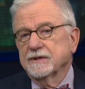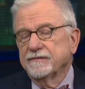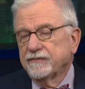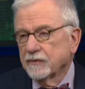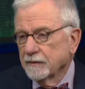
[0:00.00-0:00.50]

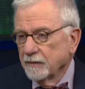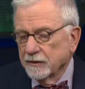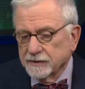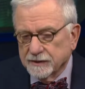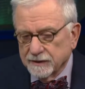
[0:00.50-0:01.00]
and
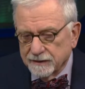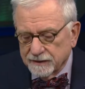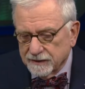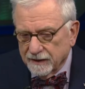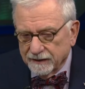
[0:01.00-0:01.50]
foremost
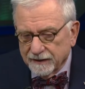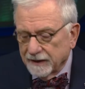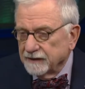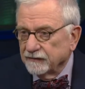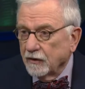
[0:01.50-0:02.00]
is a
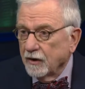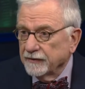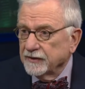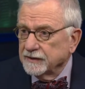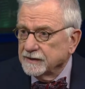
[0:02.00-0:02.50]
kind of
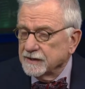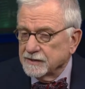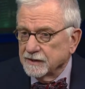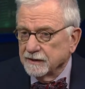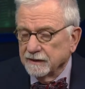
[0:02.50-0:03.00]

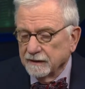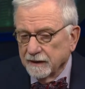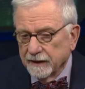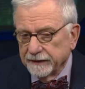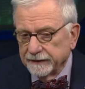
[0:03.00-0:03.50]
authenticity
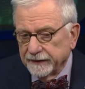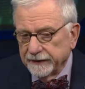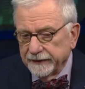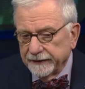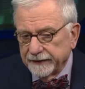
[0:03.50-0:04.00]
and
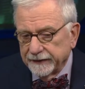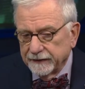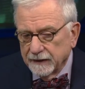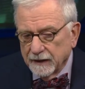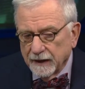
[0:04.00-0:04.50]
a uh,
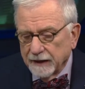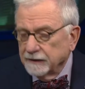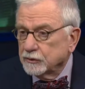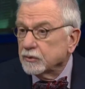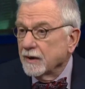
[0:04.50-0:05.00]

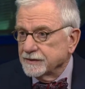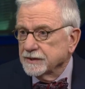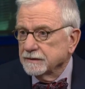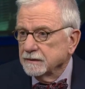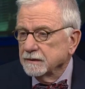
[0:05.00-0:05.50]
and trust